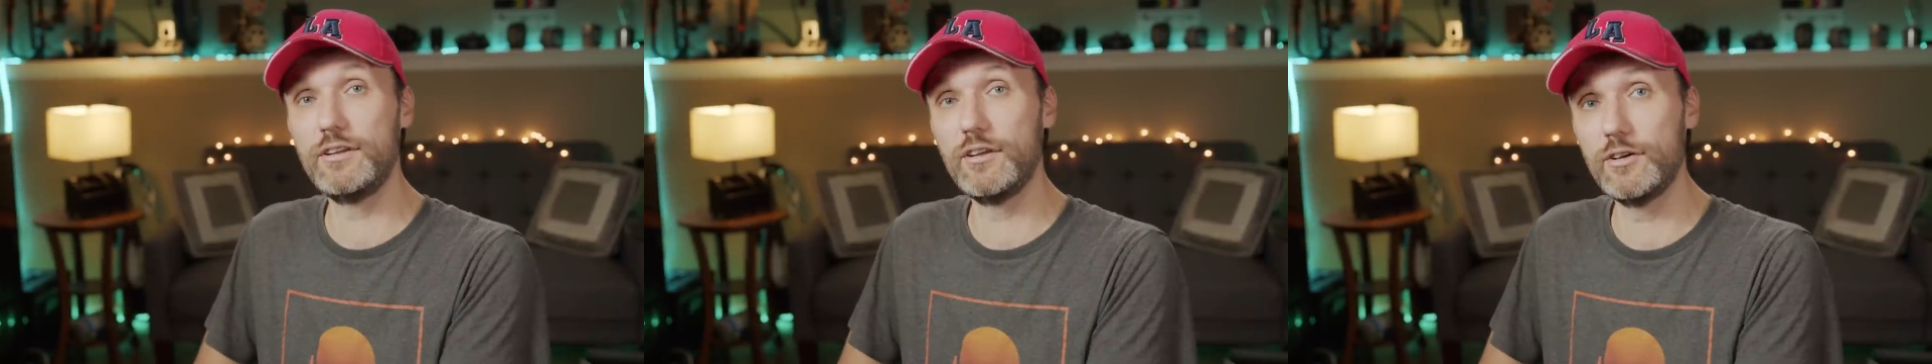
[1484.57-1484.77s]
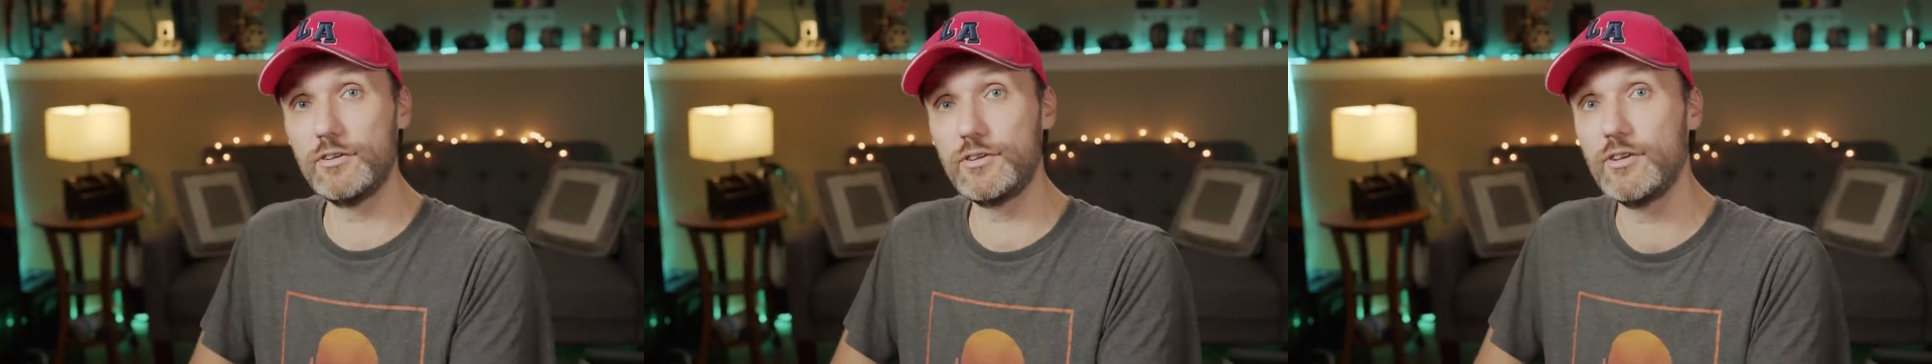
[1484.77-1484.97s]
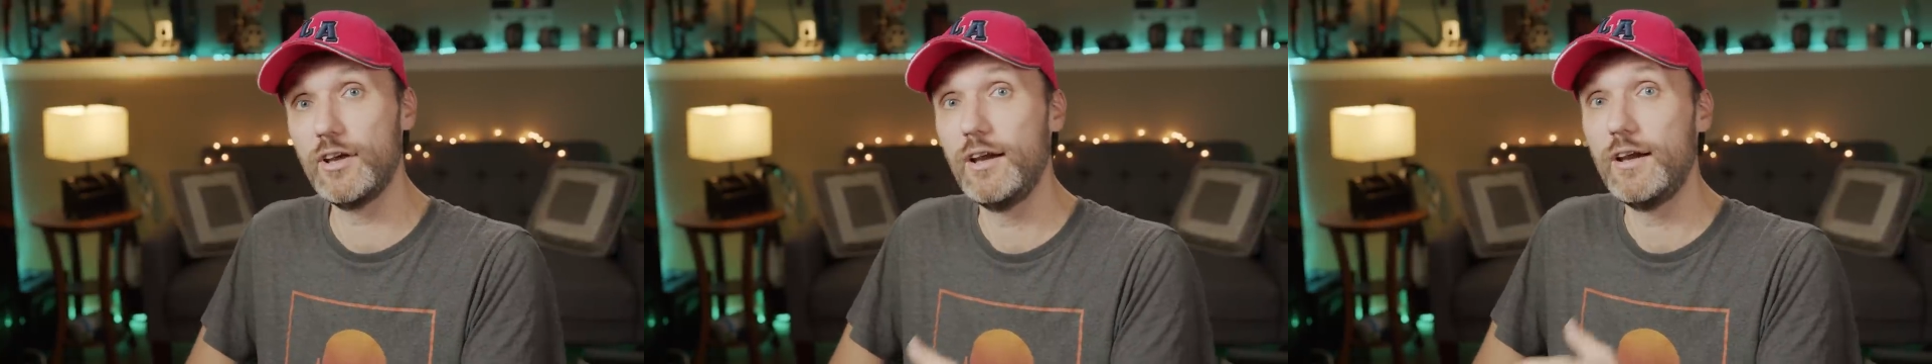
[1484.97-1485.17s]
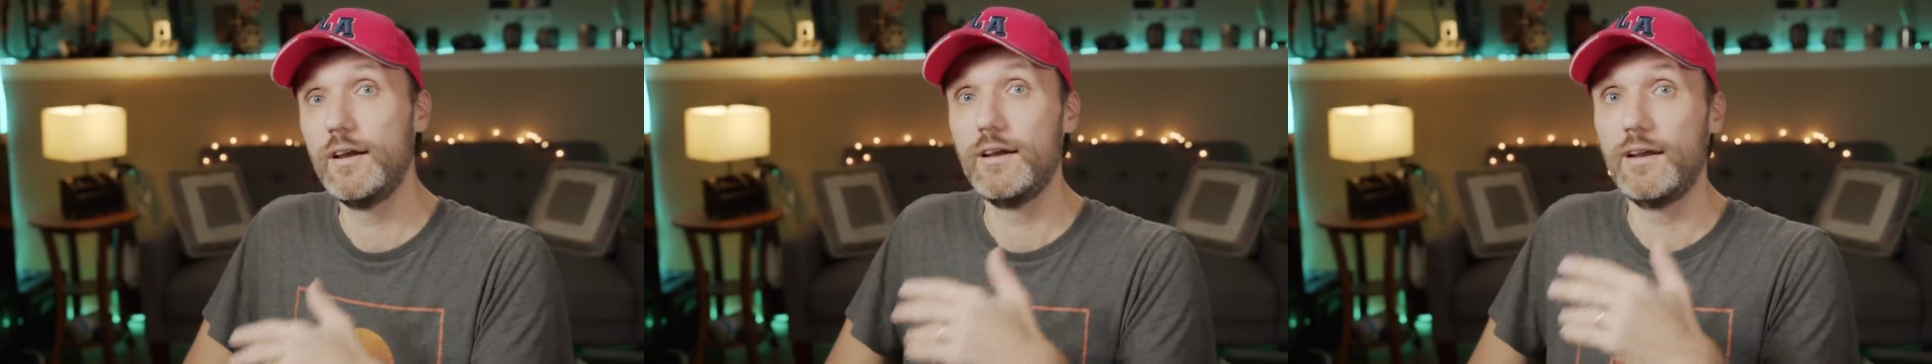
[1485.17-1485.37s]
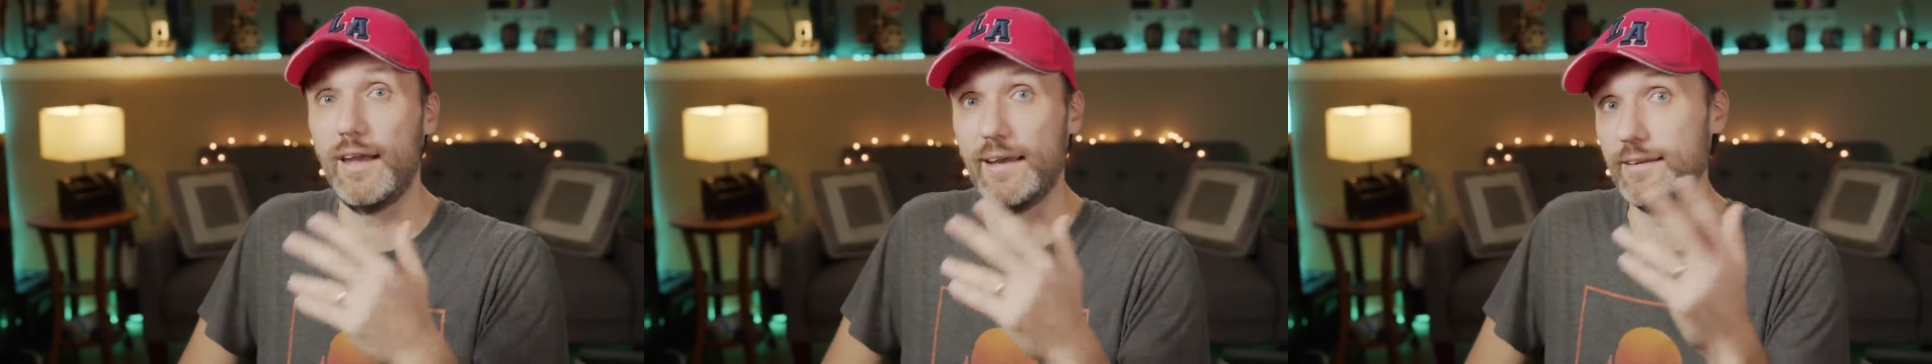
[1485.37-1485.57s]
does,
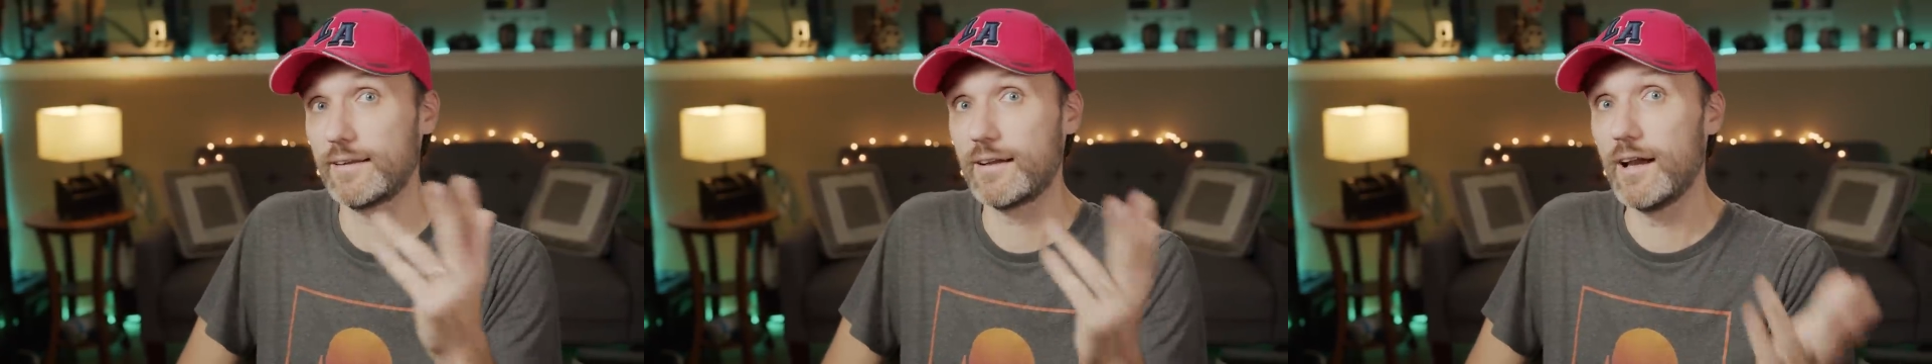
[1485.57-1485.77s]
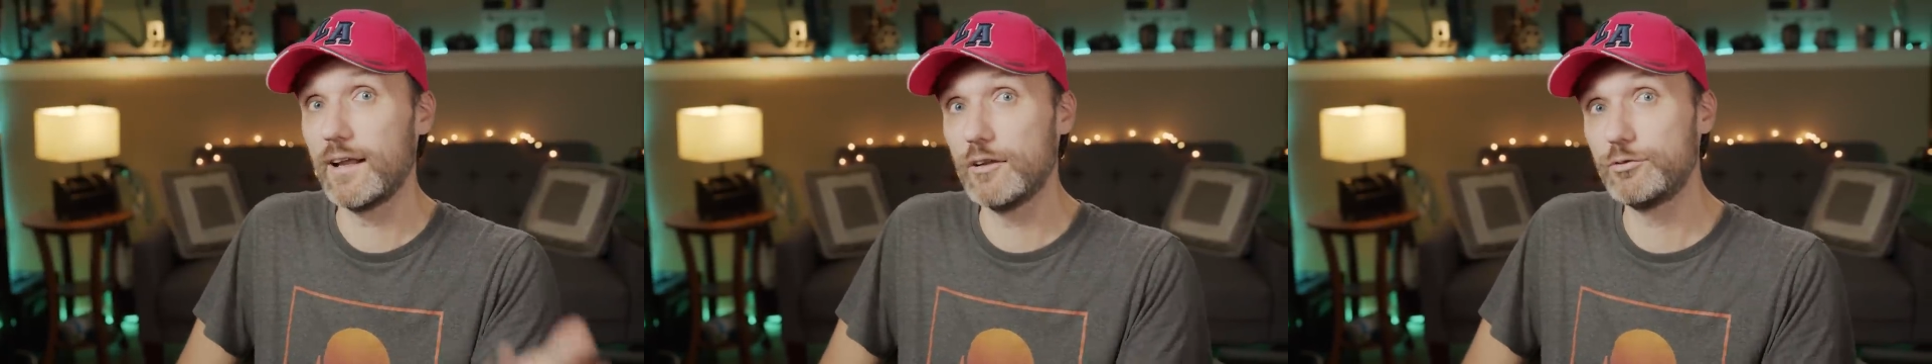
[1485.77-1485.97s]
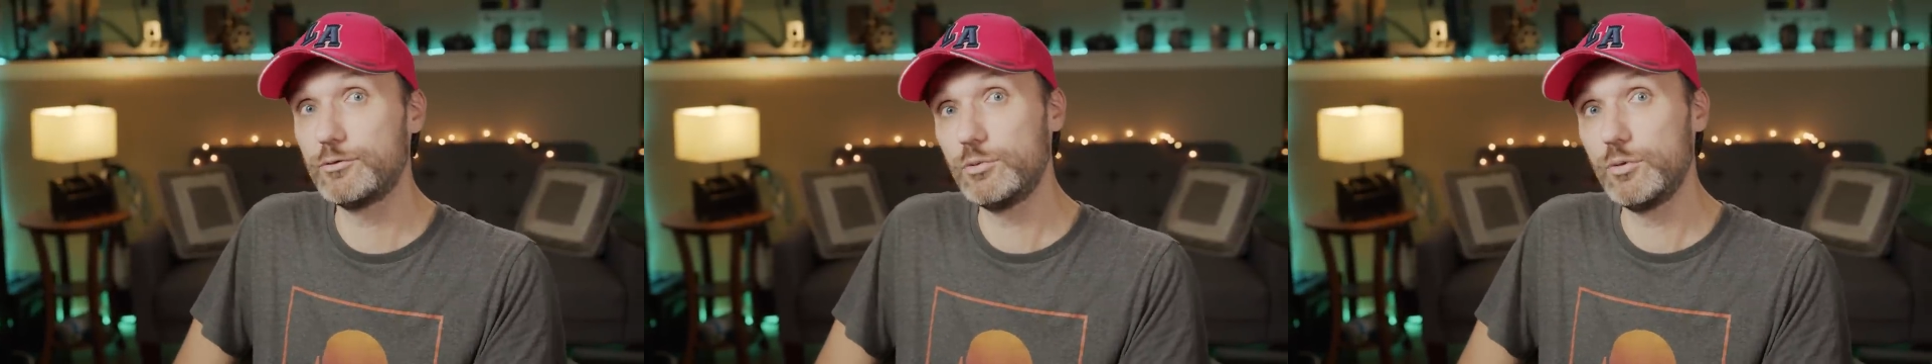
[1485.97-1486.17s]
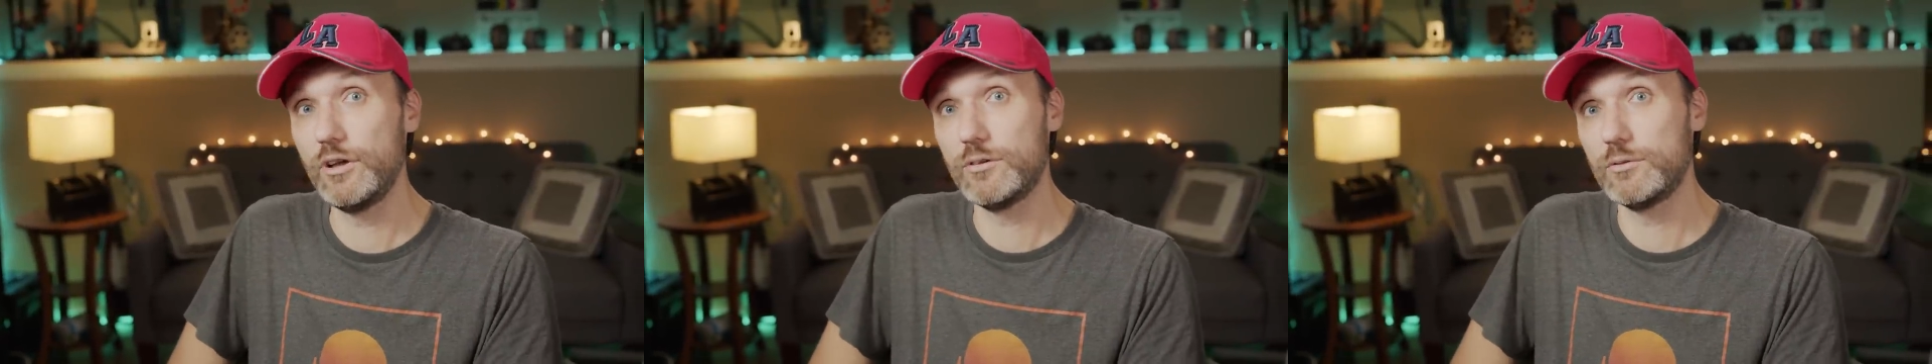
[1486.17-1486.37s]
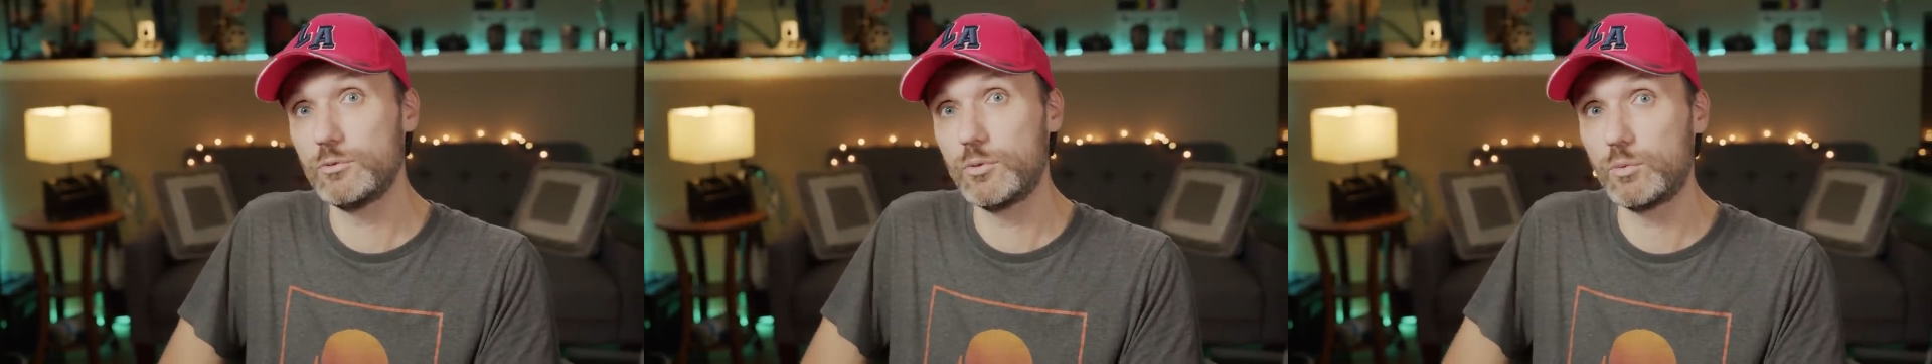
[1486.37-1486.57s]
and then kind of, you
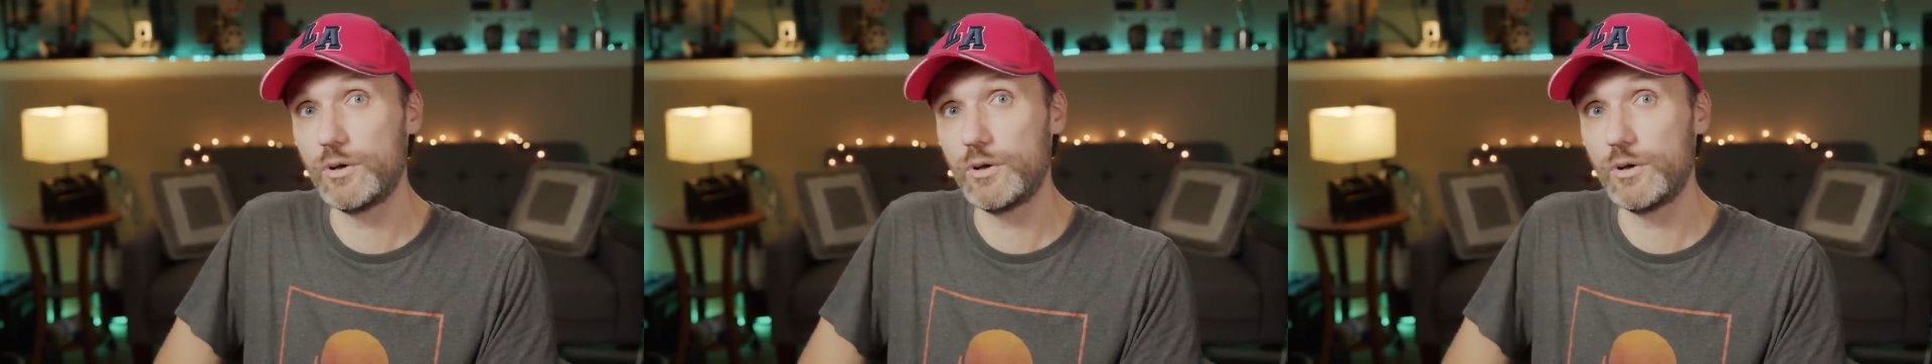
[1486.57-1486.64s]
know,